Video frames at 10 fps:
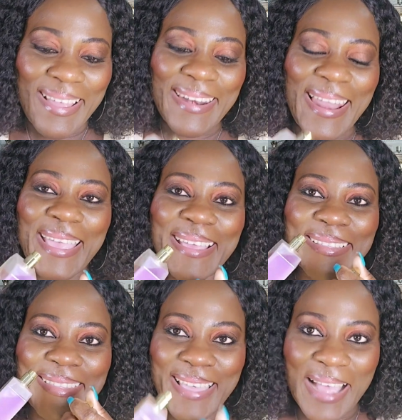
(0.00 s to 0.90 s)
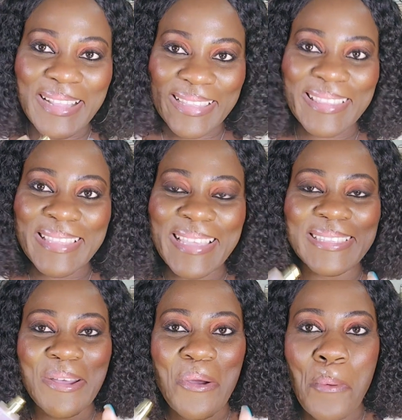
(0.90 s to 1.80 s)
Like that is
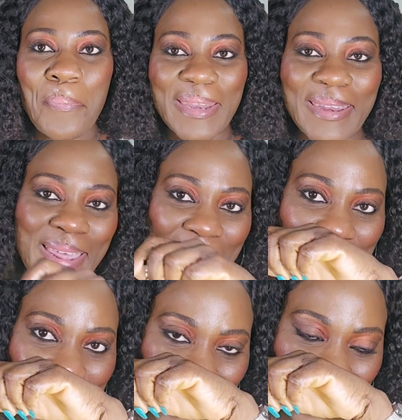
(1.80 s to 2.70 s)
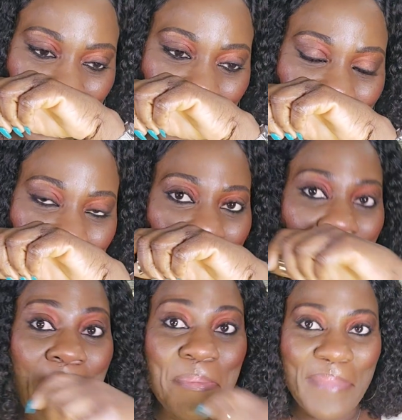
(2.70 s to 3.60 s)
the opening that I get
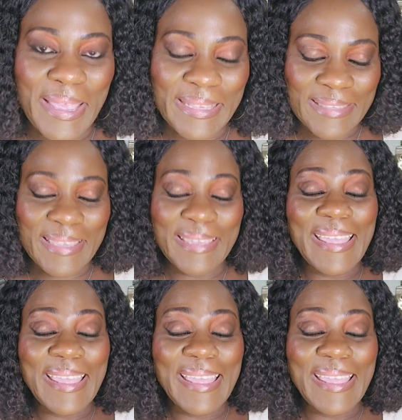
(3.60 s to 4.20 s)
on my skin.